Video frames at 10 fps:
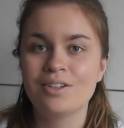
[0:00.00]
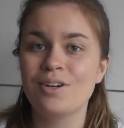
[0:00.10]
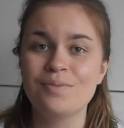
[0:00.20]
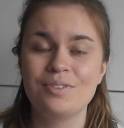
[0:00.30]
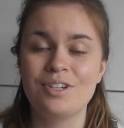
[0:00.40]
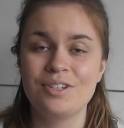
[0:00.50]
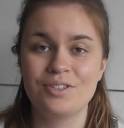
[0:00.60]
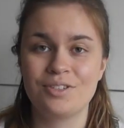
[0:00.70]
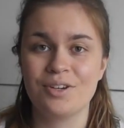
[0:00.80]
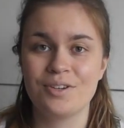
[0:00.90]

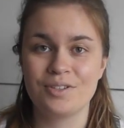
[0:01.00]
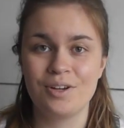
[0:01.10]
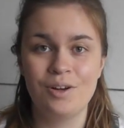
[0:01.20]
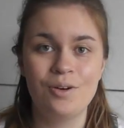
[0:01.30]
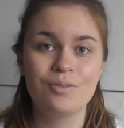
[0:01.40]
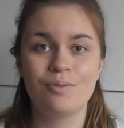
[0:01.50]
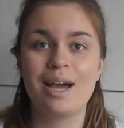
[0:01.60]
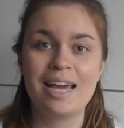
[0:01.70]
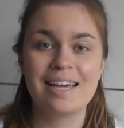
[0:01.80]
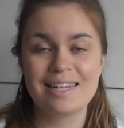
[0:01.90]
Confidence goes a long
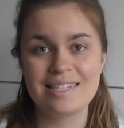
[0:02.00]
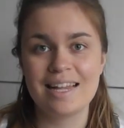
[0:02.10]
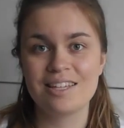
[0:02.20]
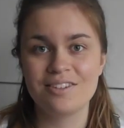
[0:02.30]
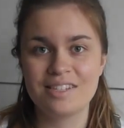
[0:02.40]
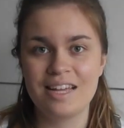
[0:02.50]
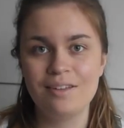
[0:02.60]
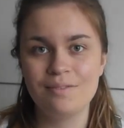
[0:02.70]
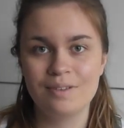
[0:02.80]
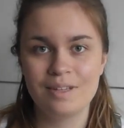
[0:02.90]
way in selling
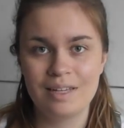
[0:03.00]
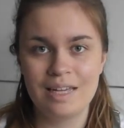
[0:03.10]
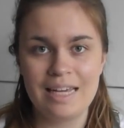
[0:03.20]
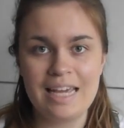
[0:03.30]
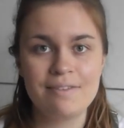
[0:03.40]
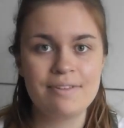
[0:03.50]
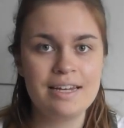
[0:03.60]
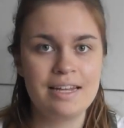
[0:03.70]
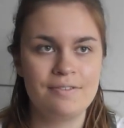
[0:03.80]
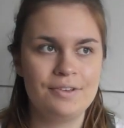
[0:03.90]
yourself.
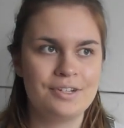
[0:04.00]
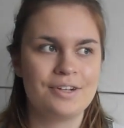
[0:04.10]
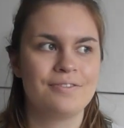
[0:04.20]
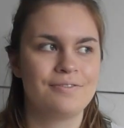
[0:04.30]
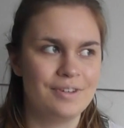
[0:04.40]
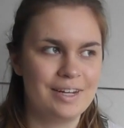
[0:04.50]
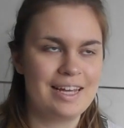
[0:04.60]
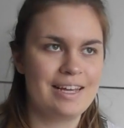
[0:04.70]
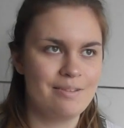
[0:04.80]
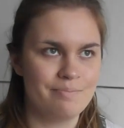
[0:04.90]
Even if you don't
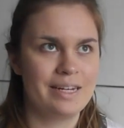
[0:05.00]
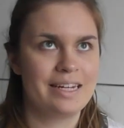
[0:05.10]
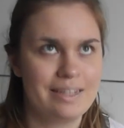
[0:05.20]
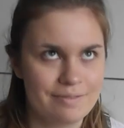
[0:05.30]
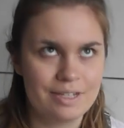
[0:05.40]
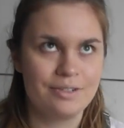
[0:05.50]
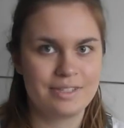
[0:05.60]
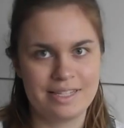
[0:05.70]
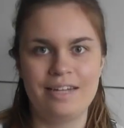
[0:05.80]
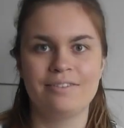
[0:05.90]
fully believe in
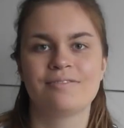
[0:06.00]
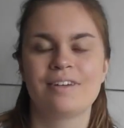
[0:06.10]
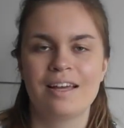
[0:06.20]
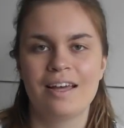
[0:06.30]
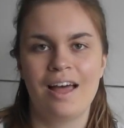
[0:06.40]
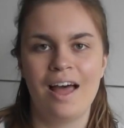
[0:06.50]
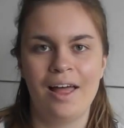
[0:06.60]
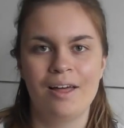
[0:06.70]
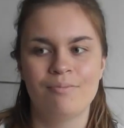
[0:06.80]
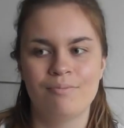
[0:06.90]
yourself,
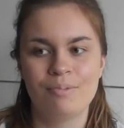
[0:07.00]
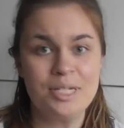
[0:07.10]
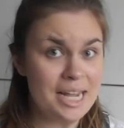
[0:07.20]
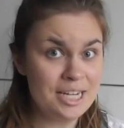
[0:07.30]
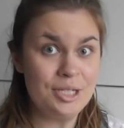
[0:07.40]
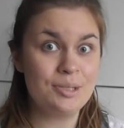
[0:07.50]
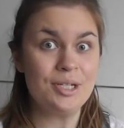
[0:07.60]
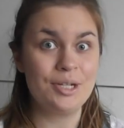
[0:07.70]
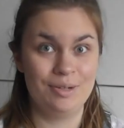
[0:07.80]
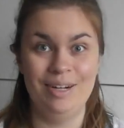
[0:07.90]
pretend you
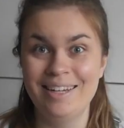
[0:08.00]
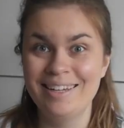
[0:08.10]
do.